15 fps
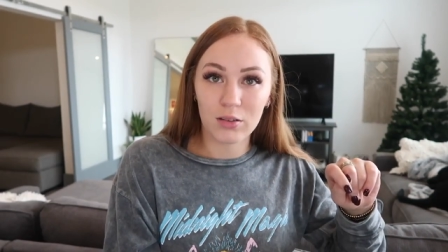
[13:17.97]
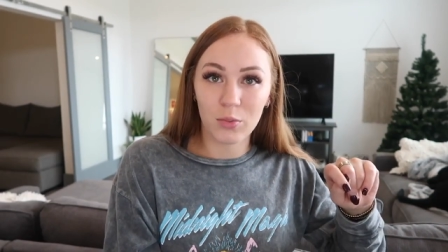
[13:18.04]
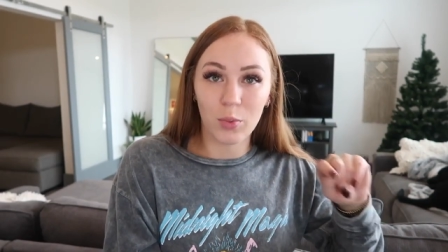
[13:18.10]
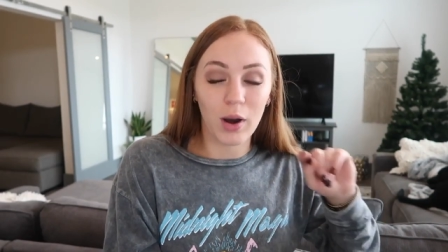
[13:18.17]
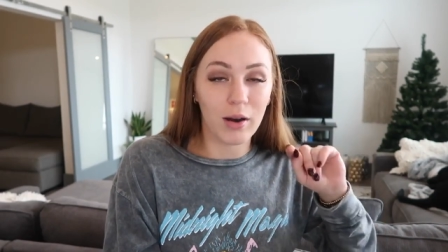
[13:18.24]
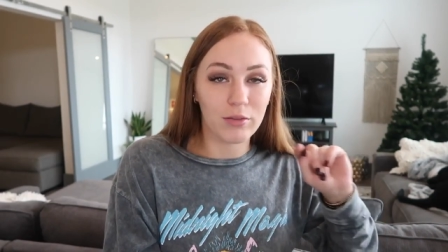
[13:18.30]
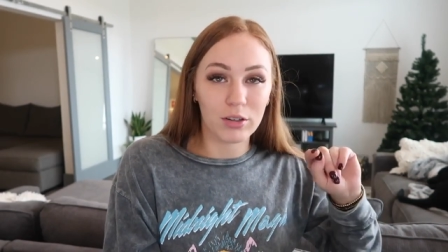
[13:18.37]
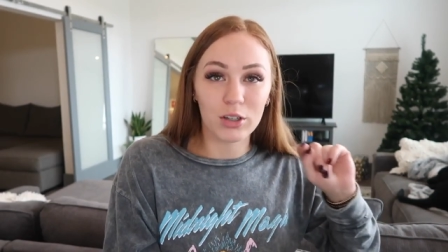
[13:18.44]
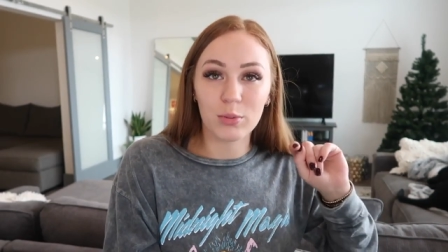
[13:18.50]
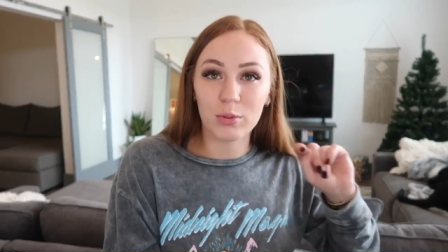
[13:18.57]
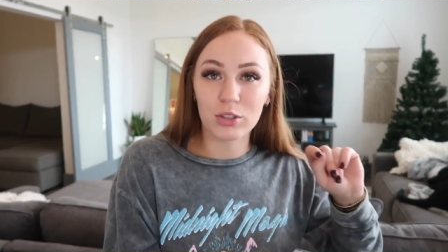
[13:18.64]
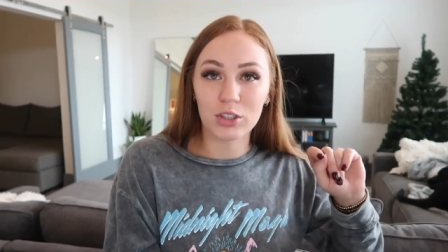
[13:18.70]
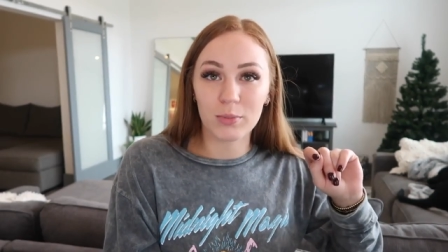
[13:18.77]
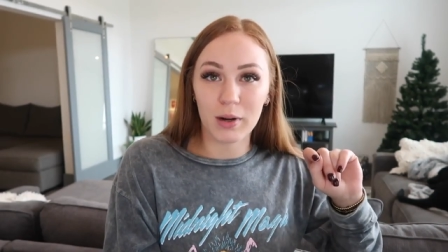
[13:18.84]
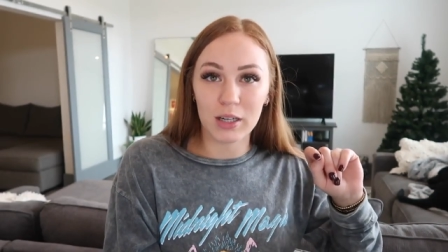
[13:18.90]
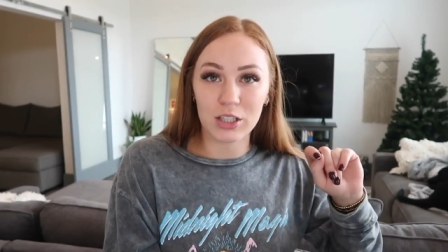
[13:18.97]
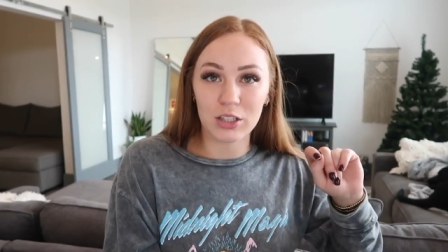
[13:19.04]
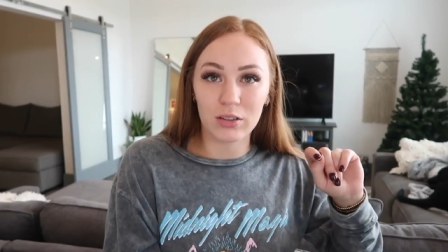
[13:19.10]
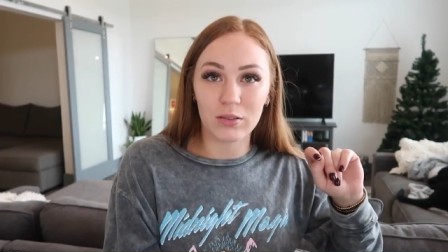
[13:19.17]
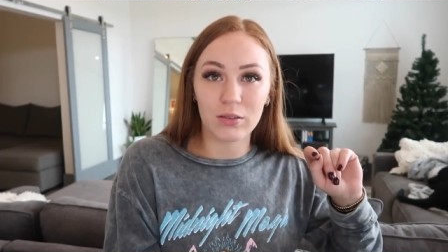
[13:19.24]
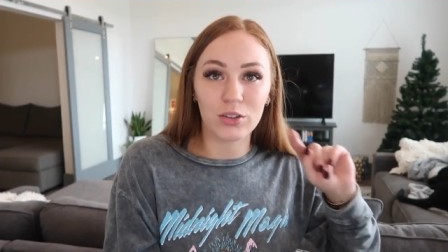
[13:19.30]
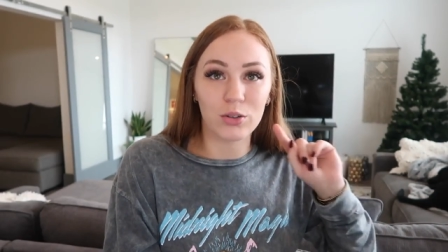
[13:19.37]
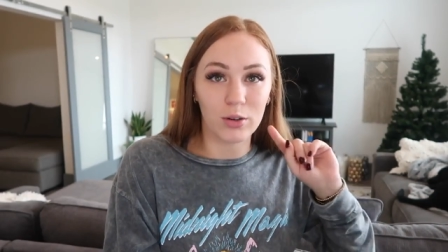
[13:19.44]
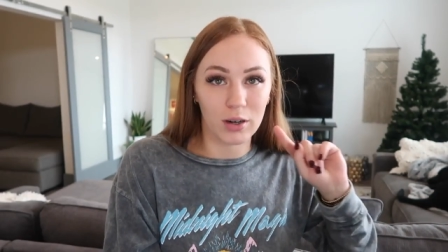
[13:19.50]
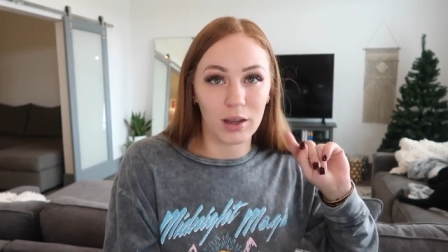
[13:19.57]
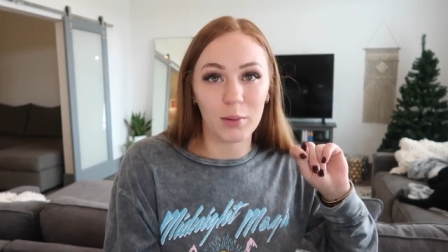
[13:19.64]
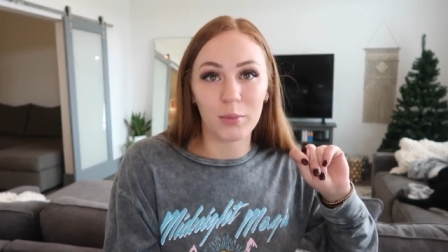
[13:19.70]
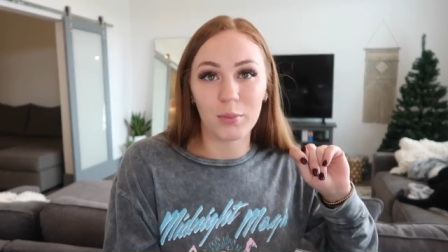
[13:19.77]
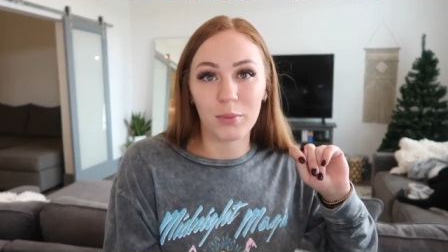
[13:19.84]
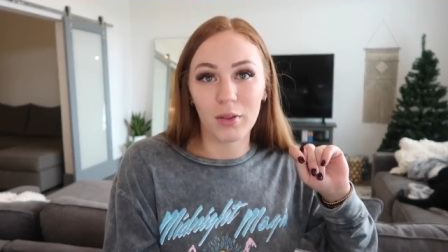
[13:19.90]
Whatever you put your mind to, you are
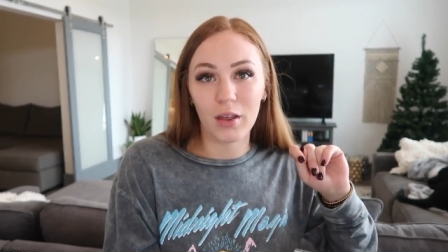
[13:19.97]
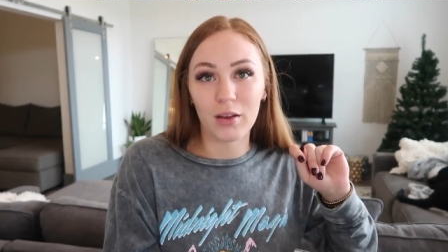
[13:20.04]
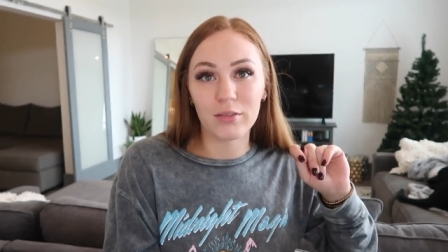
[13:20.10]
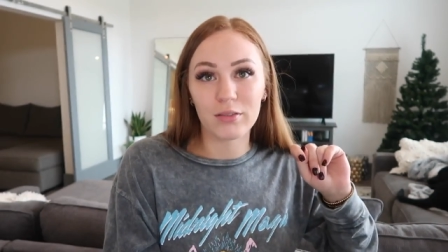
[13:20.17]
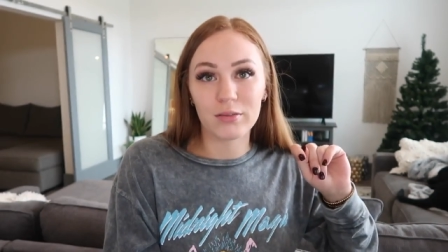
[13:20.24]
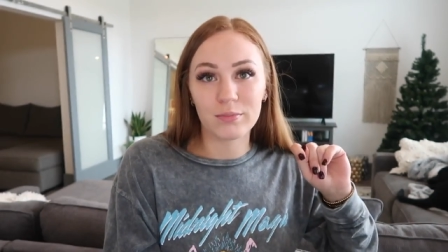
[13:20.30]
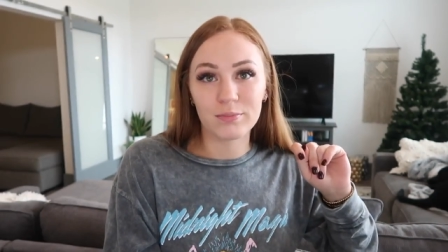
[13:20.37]
capable of.